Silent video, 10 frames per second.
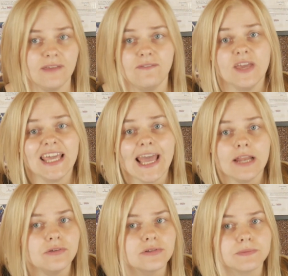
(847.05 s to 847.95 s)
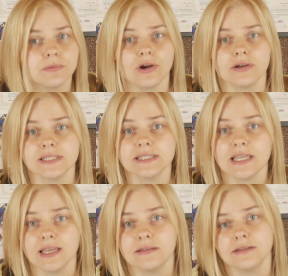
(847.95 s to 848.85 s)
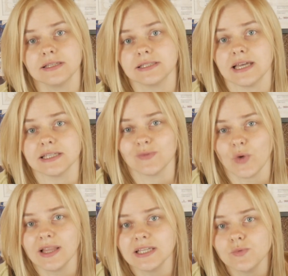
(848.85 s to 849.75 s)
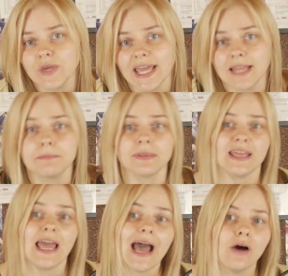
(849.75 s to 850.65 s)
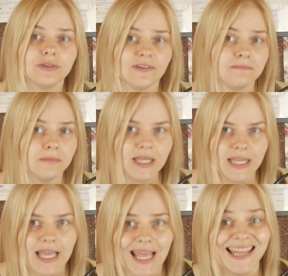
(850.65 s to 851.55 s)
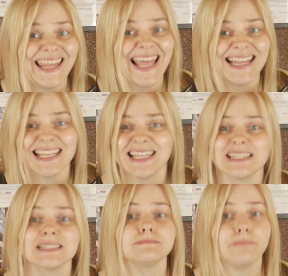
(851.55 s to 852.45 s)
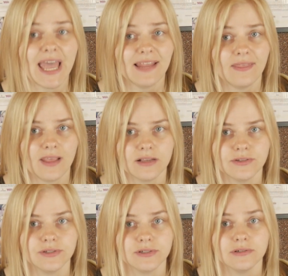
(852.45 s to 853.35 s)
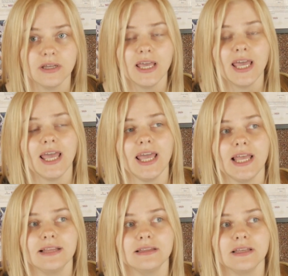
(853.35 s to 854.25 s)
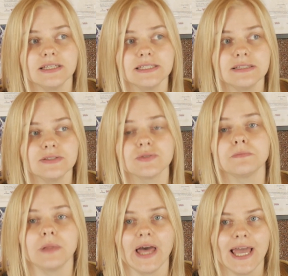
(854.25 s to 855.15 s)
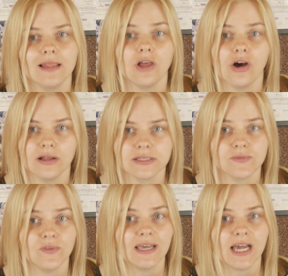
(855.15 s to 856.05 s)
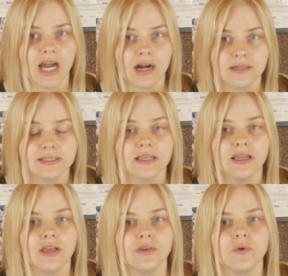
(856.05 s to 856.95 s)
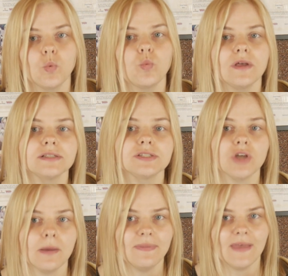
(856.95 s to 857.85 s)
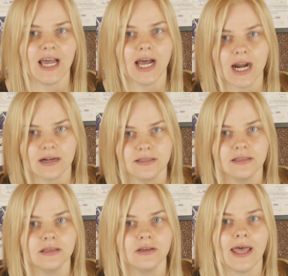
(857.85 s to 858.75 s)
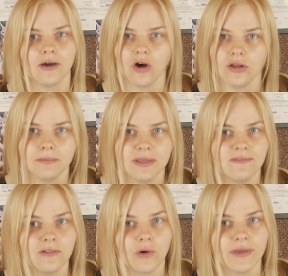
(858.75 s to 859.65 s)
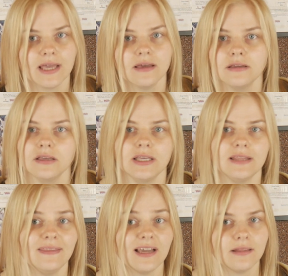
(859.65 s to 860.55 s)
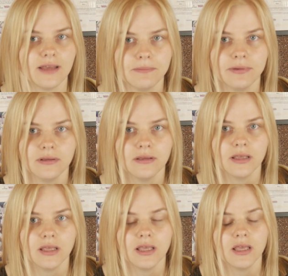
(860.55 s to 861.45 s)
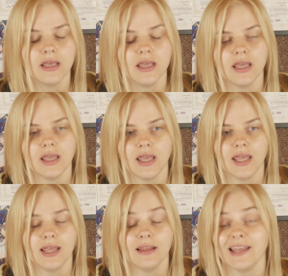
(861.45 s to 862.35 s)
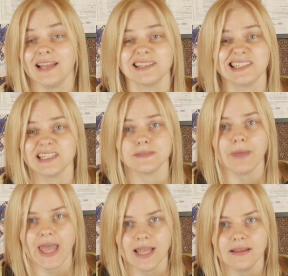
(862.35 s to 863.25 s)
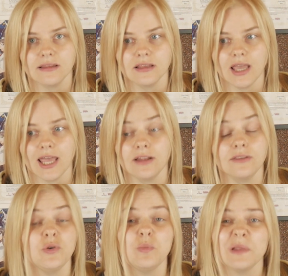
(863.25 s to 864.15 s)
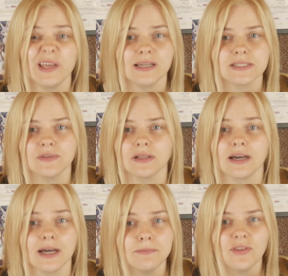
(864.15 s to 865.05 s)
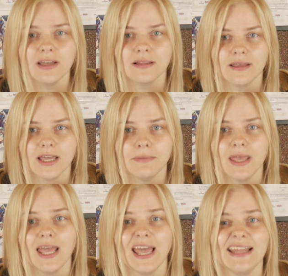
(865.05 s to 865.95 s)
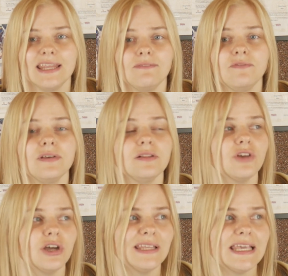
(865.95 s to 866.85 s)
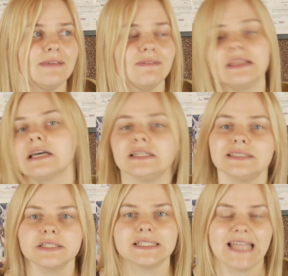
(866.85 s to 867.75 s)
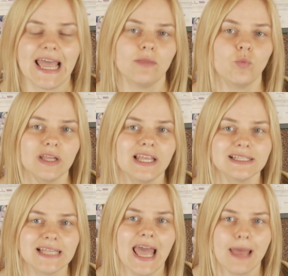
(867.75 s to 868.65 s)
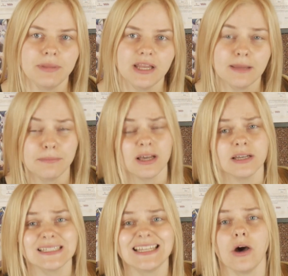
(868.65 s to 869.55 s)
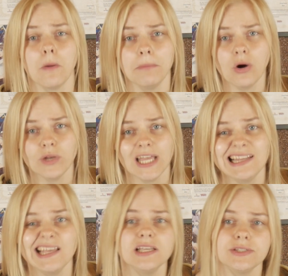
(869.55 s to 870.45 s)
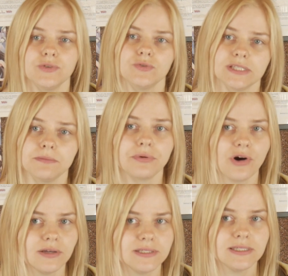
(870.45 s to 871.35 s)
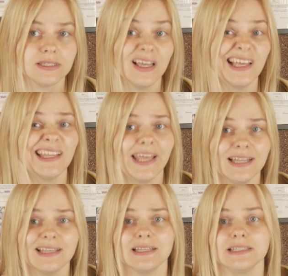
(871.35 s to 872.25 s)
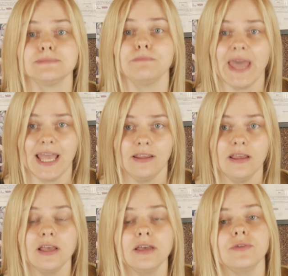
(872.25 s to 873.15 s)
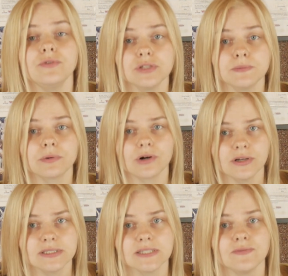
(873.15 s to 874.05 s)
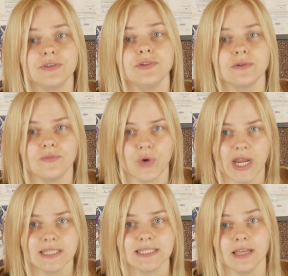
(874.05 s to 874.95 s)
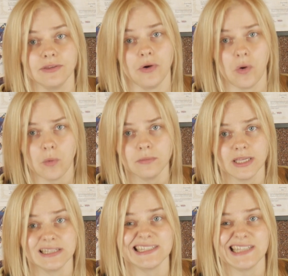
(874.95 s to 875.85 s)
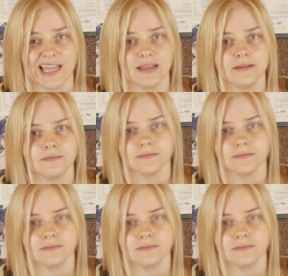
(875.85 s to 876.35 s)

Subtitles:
If we can use proxies, it is as well as you can play out of money, and that is bad thing to do. It doesn't supply locals with the cards. You will stop the card economy flowing in the club, and that is just bad. And new players will come to the club and they will not even understand what is happening because the opponent is using proxies. That is bad. Use proxies with your friends at home instead.